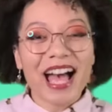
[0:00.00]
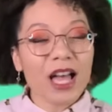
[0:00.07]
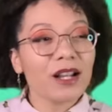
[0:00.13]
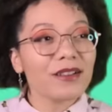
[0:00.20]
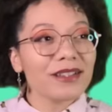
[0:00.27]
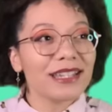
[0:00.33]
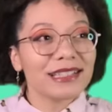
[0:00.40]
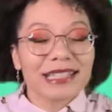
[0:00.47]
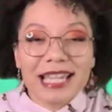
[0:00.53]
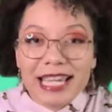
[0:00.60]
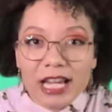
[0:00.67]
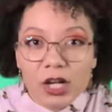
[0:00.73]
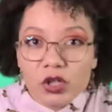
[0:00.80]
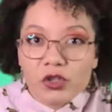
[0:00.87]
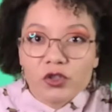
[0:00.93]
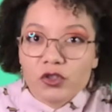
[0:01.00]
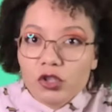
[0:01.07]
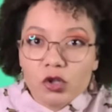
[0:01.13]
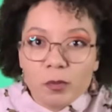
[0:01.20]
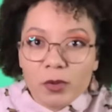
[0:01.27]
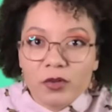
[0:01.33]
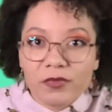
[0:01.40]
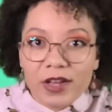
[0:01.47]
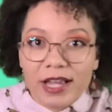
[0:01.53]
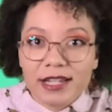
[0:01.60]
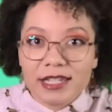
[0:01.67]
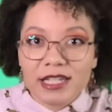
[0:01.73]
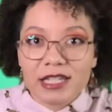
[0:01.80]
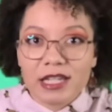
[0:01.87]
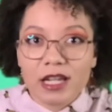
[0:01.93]
I don't need like super
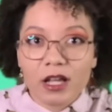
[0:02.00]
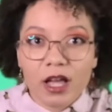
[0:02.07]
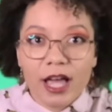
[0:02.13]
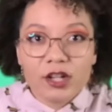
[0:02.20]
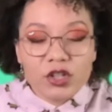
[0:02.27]
fine detail.